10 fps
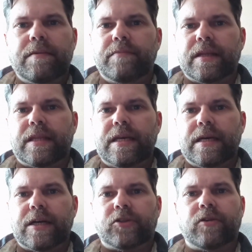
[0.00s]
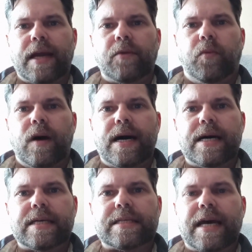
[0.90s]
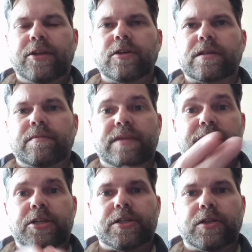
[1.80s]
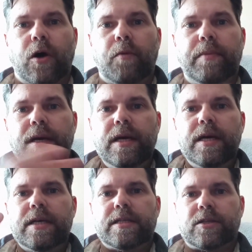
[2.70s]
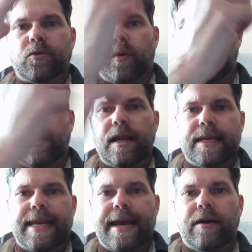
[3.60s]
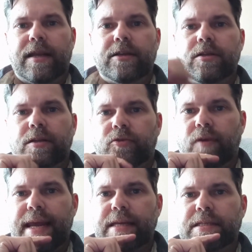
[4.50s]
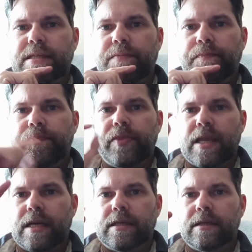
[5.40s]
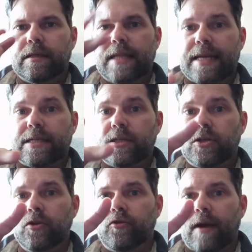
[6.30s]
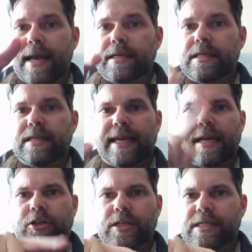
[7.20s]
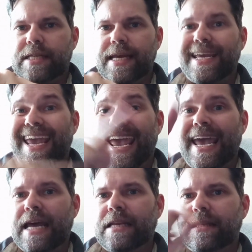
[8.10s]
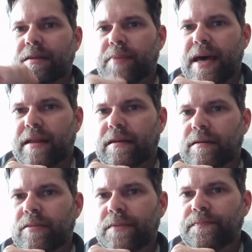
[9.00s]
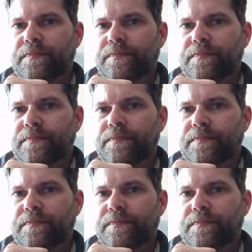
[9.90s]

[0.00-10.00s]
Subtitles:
But the trick was I took some dish soap, squirted it down into the drains. And that's two drains, the kitchen sink and the bathtub.